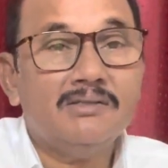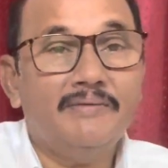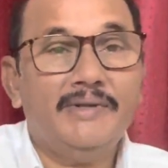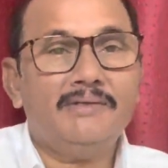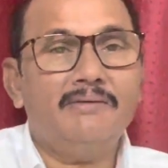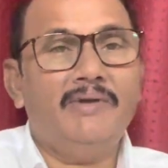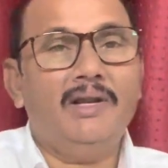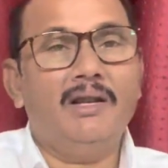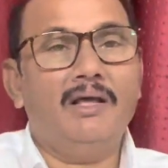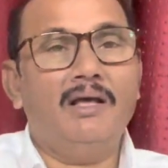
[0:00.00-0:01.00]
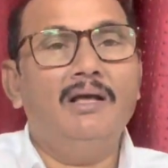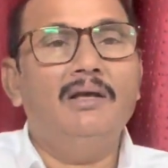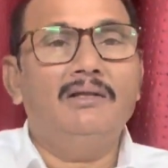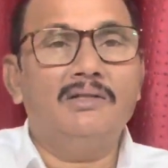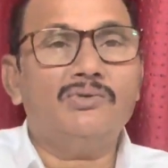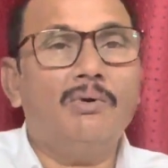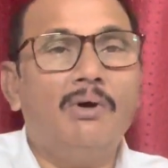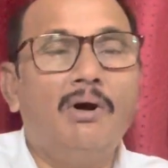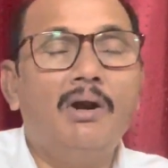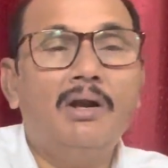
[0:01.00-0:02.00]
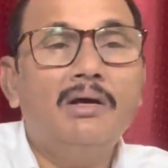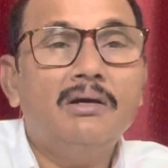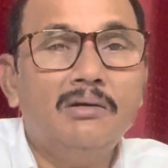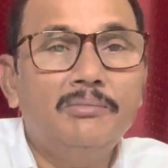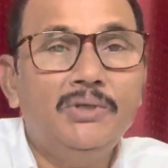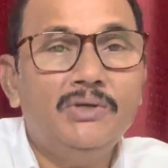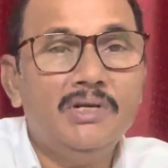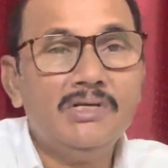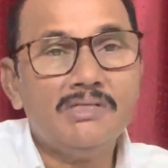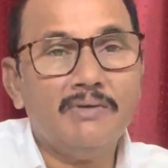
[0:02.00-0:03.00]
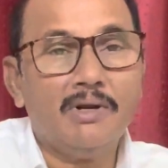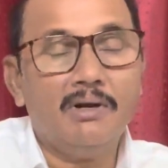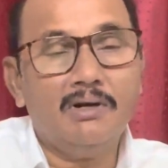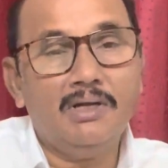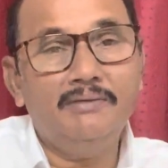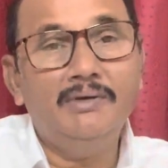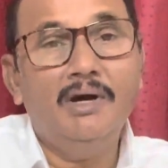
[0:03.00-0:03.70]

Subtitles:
What is it when, the so-called communications were cut off,